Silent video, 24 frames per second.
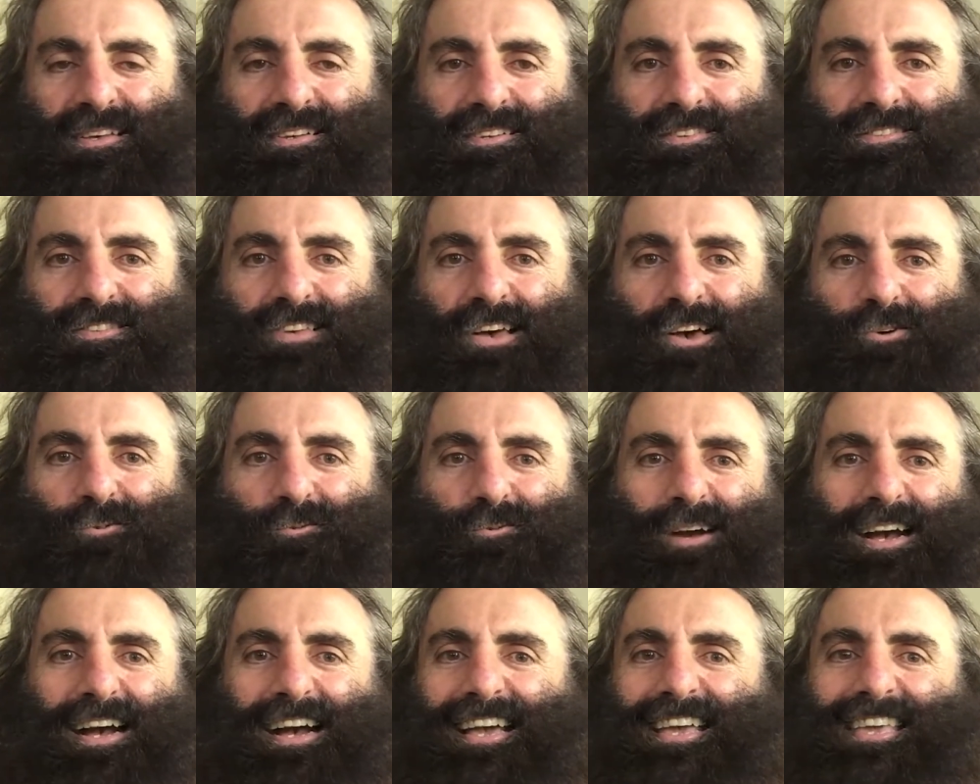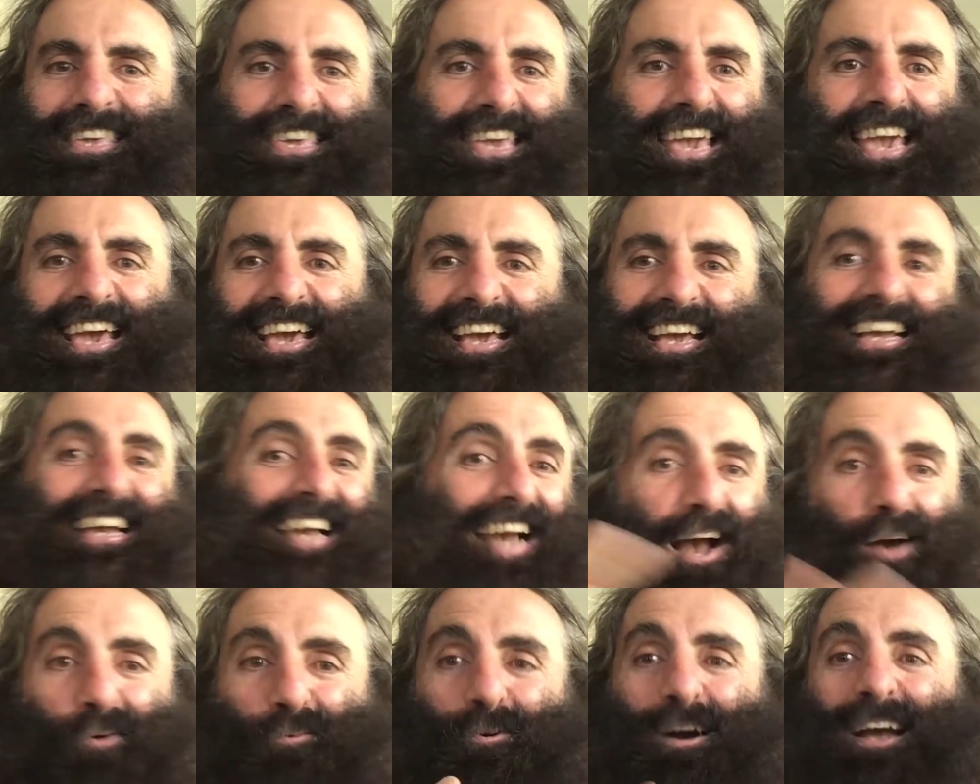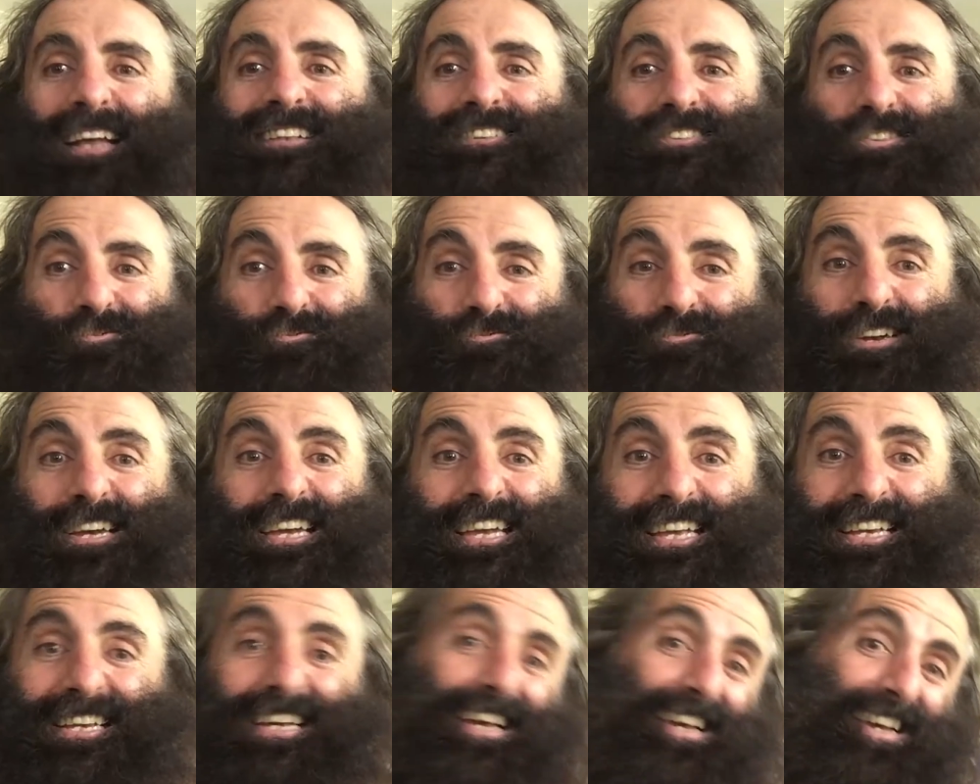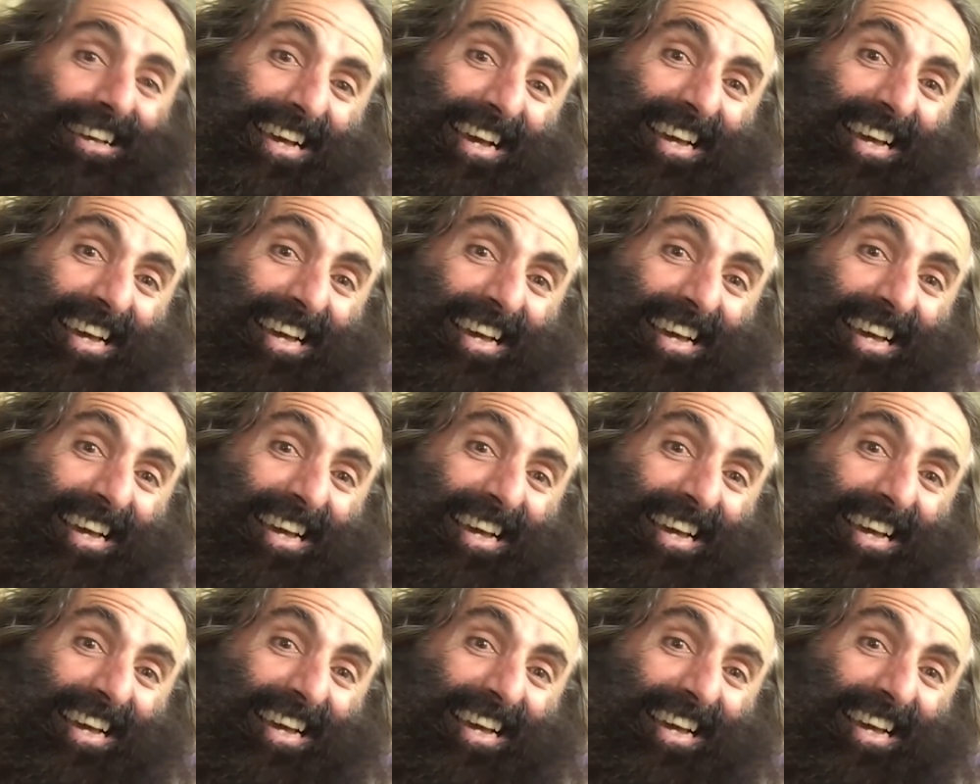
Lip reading: So, yeah, can't wait to read